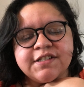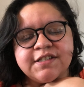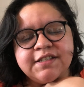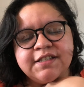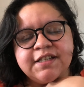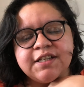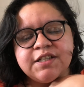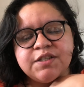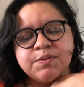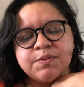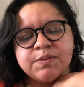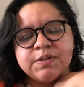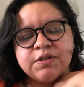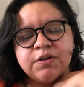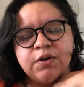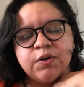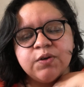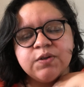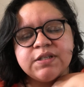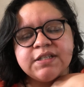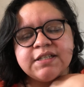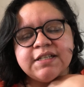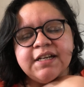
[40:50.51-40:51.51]
6 was
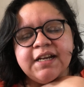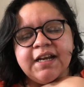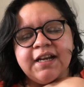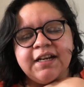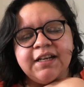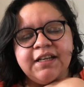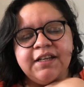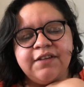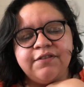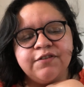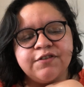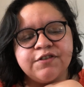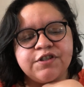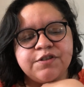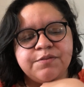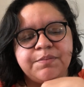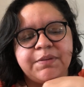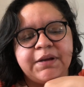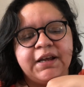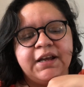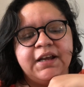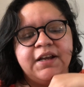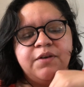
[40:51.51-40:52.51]
hosted at Evo
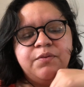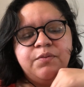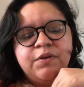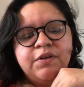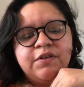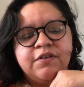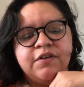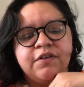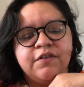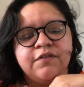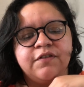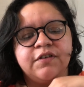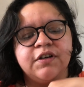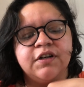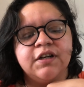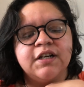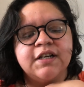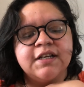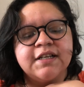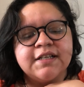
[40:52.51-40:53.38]
Japan with over